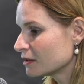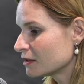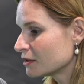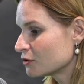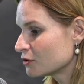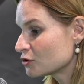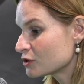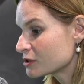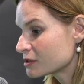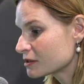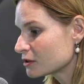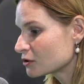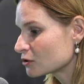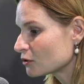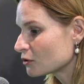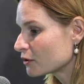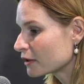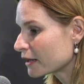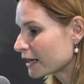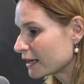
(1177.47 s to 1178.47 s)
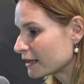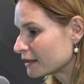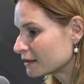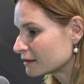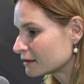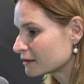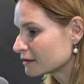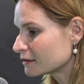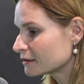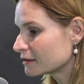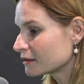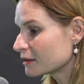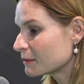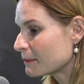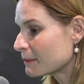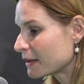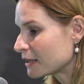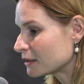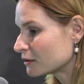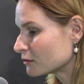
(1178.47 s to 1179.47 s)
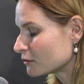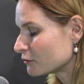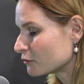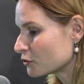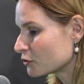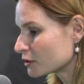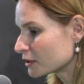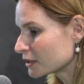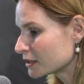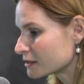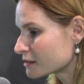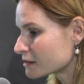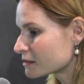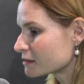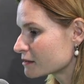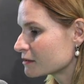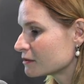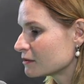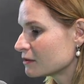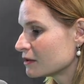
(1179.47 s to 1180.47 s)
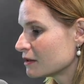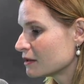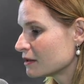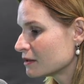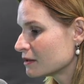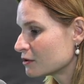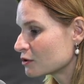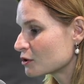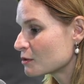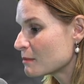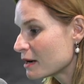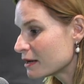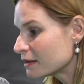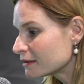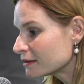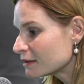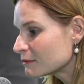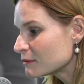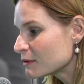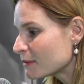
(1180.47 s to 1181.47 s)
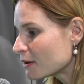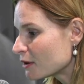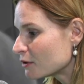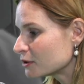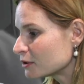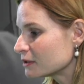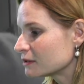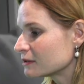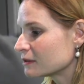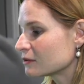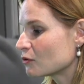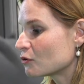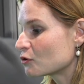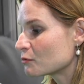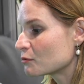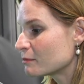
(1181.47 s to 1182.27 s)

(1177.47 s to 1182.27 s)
You just need to locate the pain of your leads, remind them about it, or